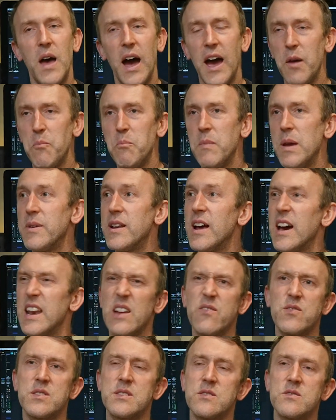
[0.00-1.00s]
maybe not
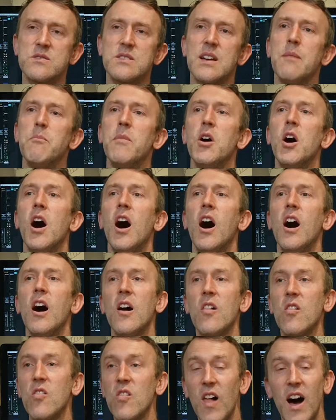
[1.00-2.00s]
every single time, a
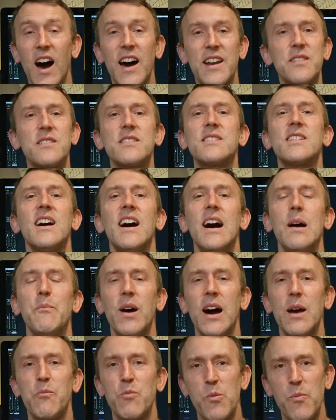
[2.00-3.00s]
lot of the time
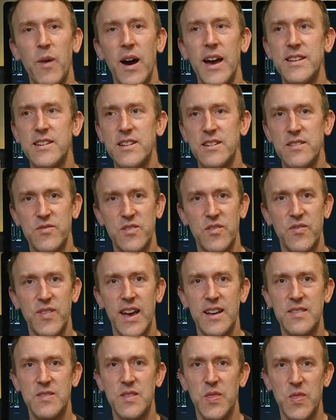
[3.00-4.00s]
I'm reminded of the
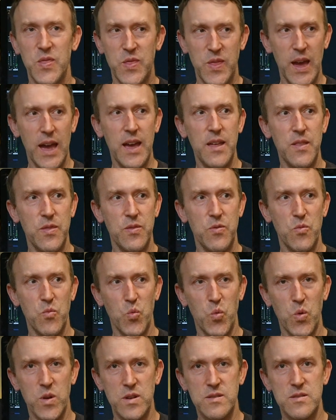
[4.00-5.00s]
fact that that
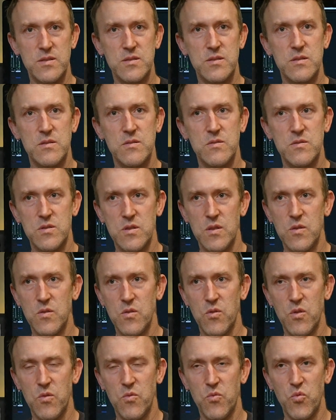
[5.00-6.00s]
was
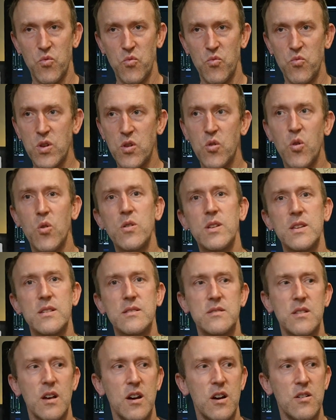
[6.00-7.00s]

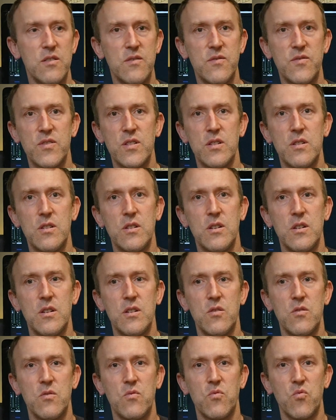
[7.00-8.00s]
recordings of
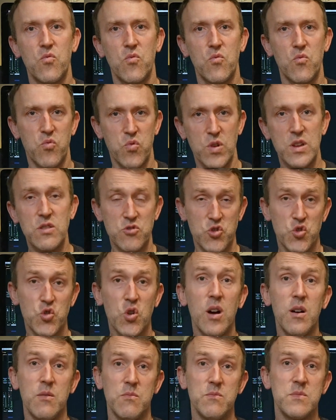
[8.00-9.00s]
real
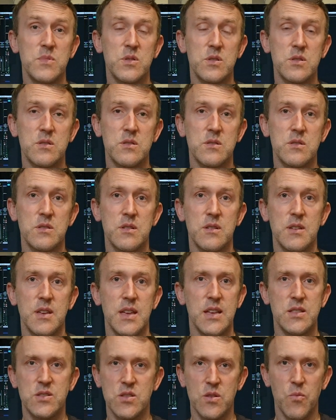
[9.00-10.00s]
drums.
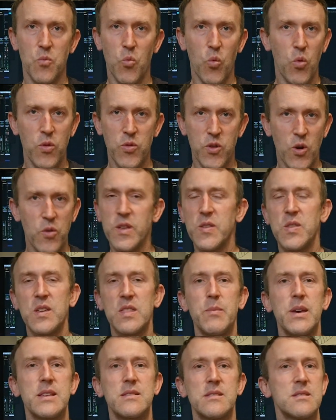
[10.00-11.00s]
It's the only thing that
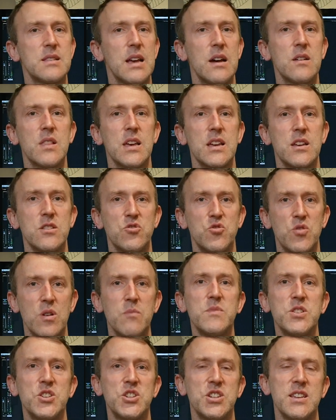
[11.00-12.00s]
makes it sound like a drum
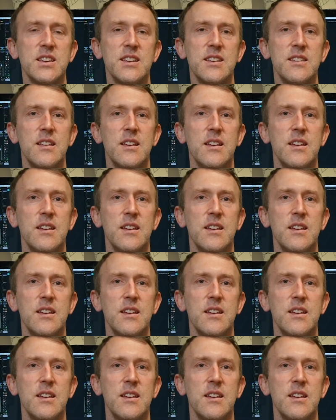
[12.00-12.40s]
machine